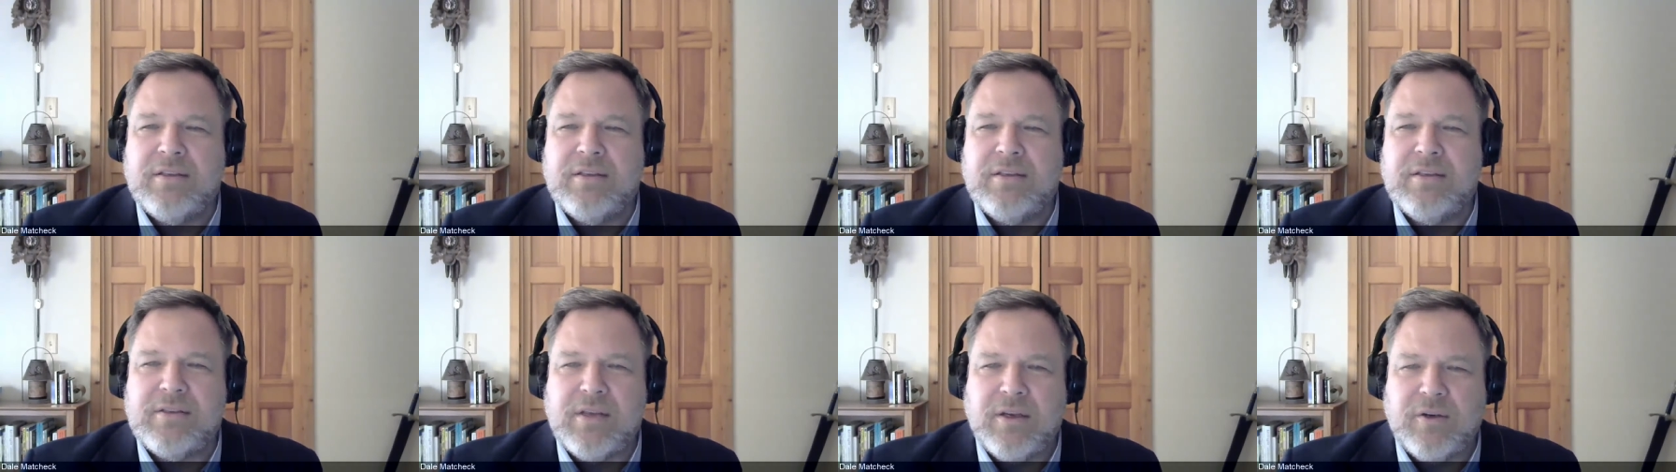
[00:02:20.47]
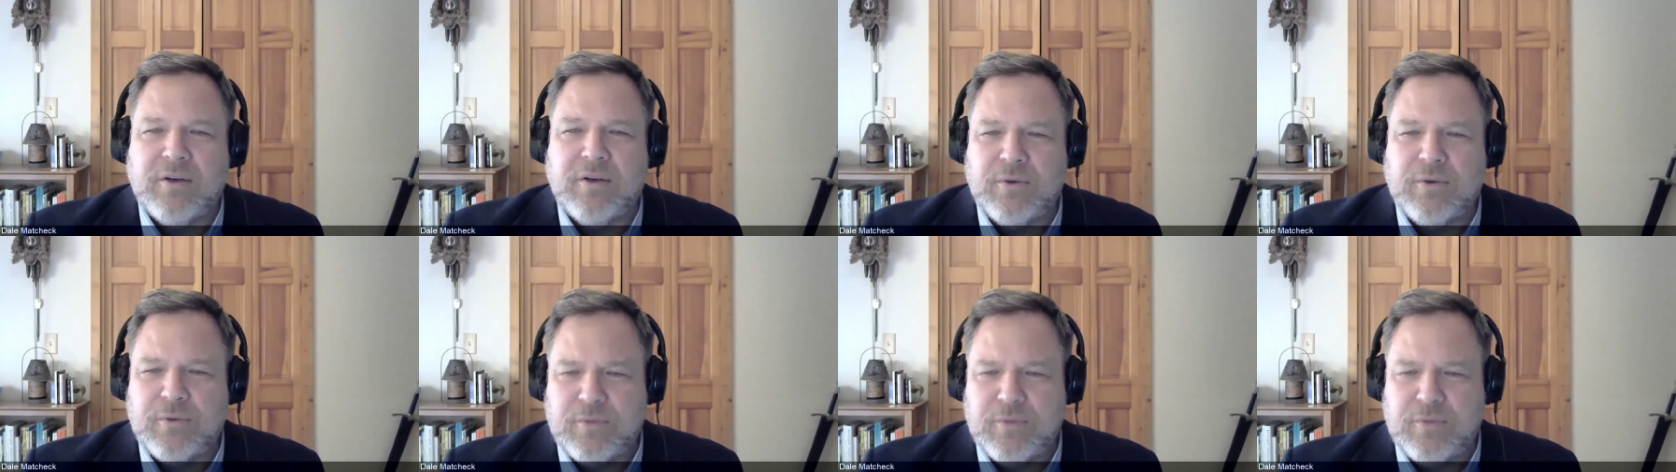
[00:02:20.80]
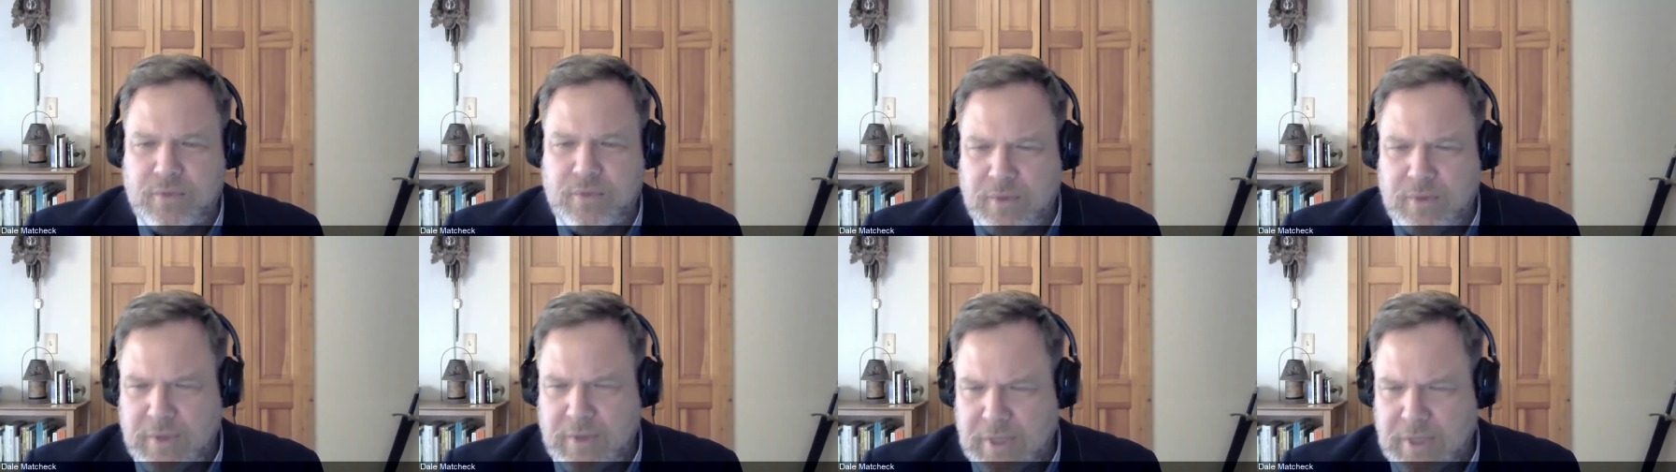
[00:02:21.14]
So,
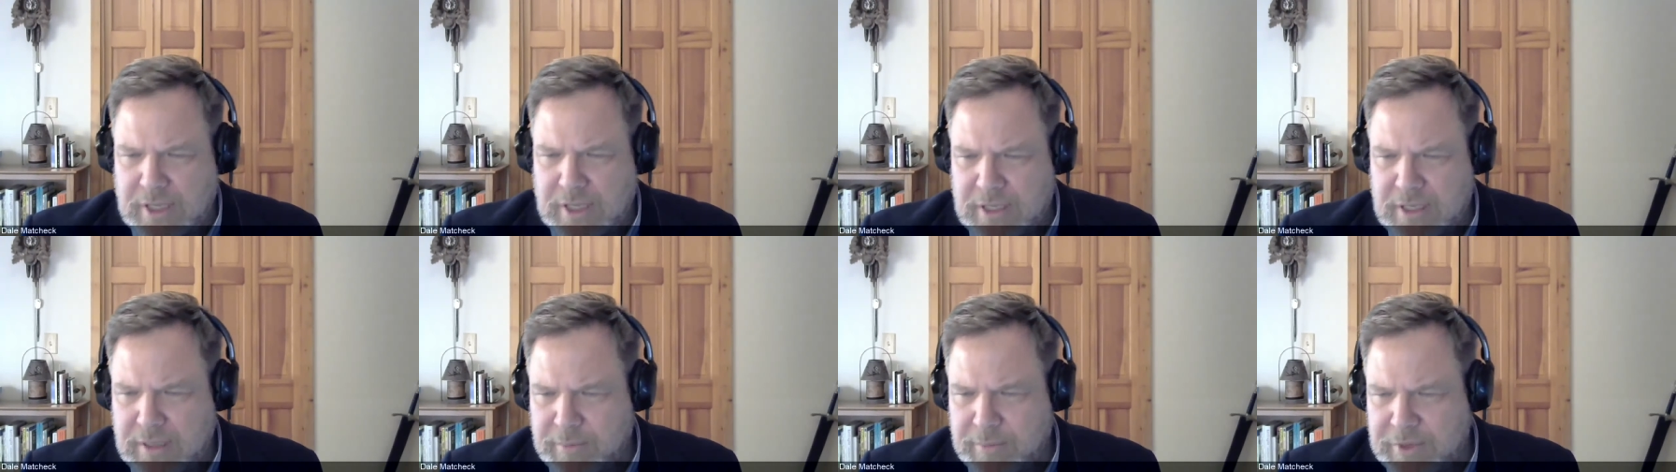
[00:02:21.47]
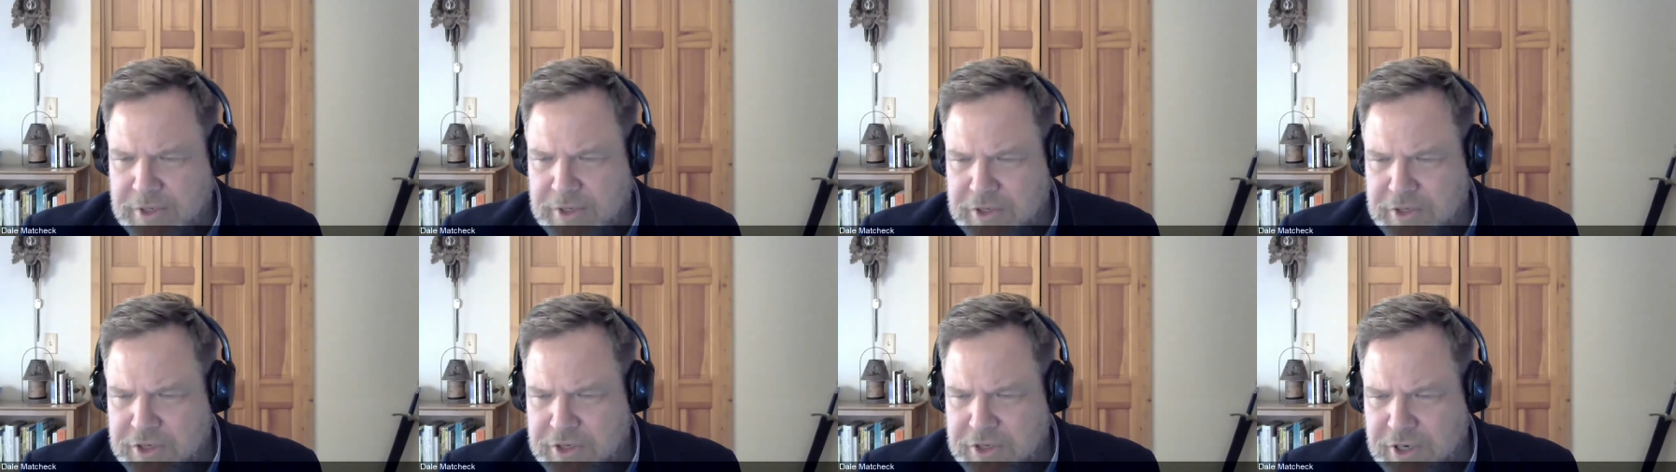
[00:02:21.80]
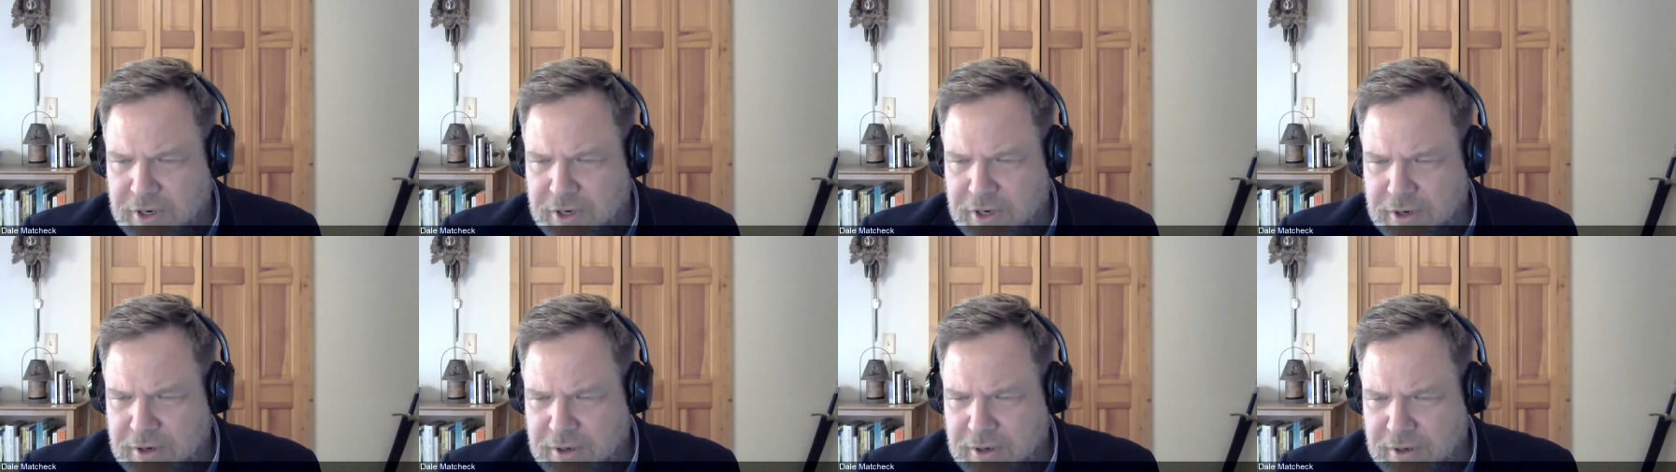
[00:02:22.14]
let me
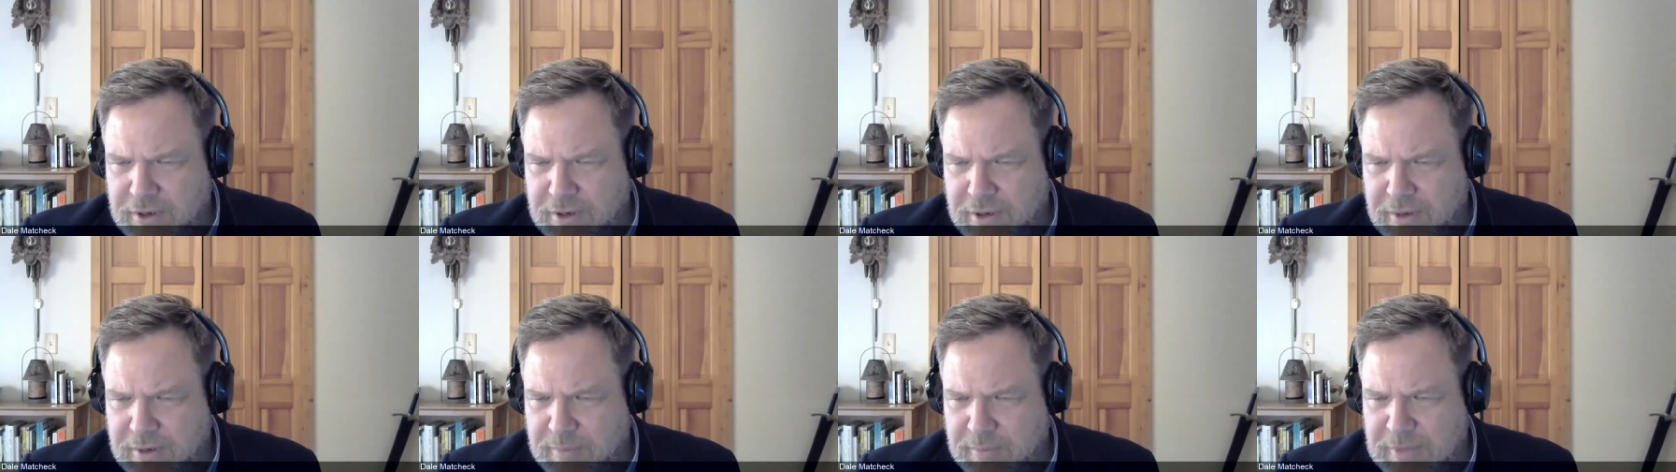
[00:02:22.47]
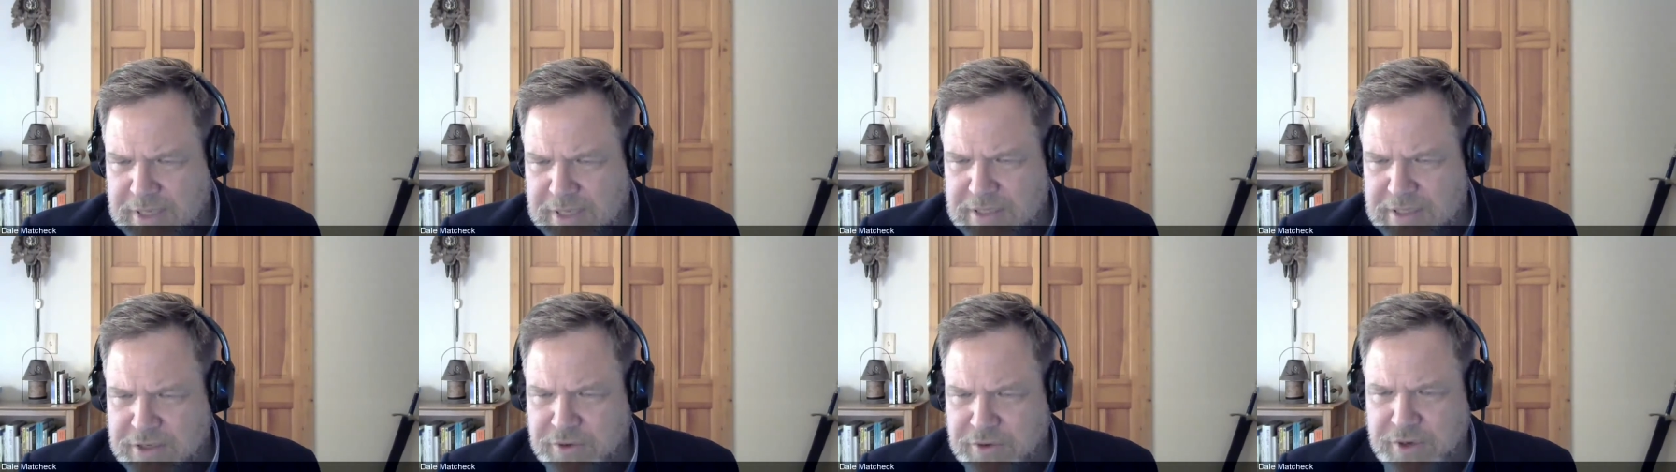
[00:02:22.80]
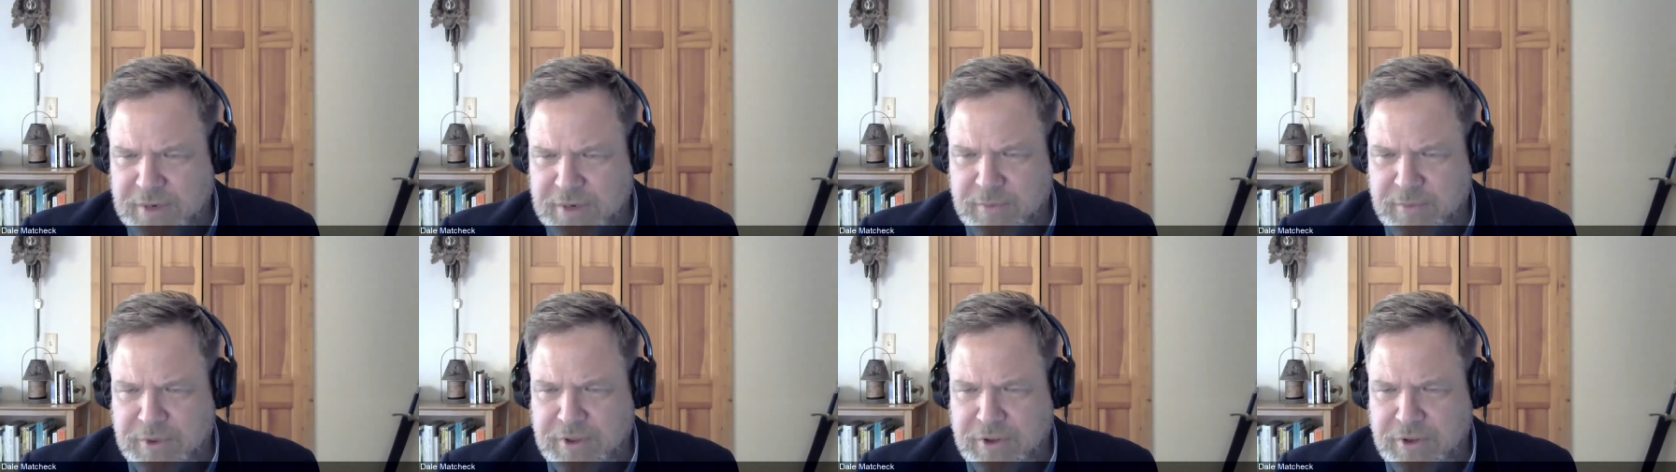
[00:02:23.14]
share my
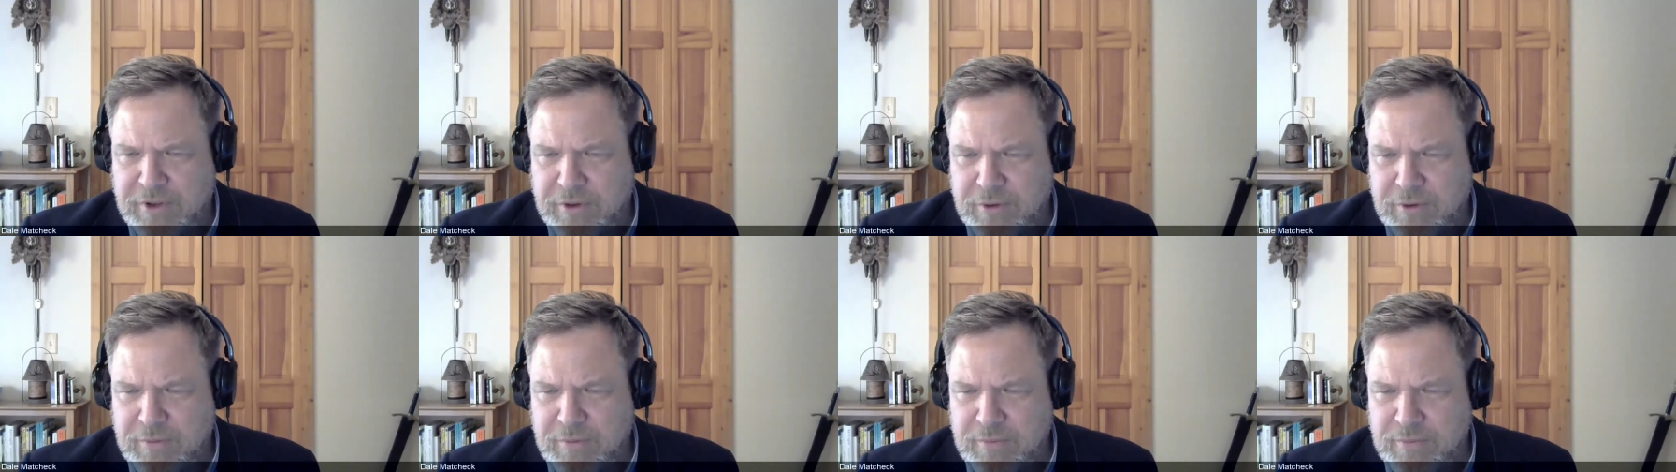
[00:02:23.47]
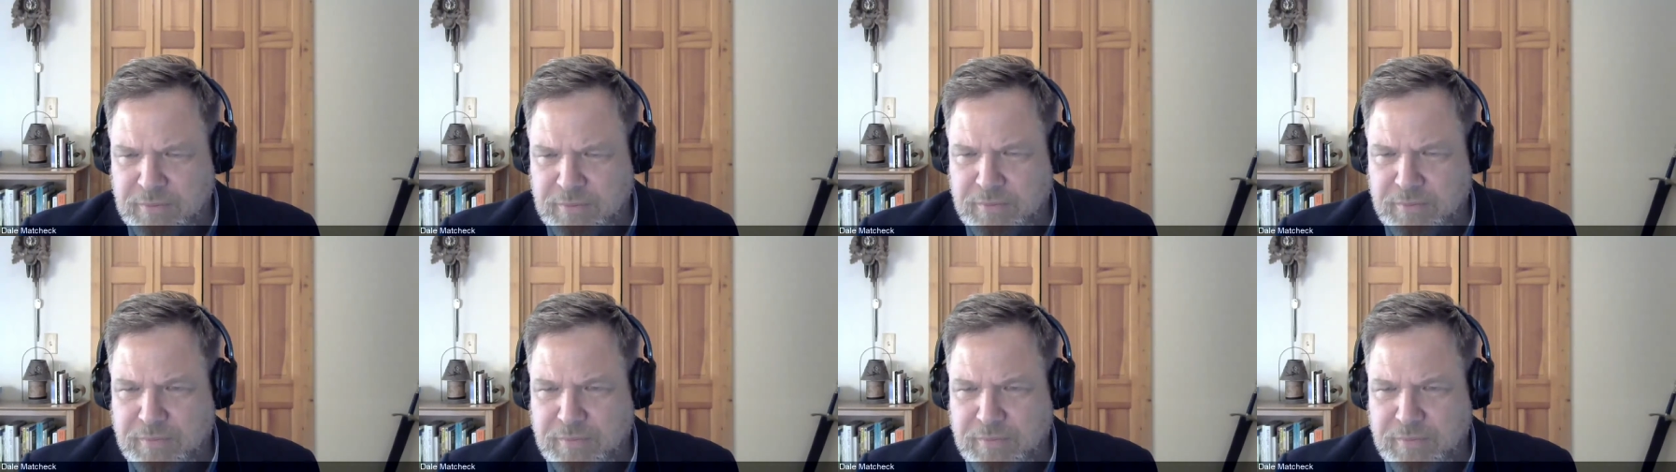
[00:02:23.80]
screen with you.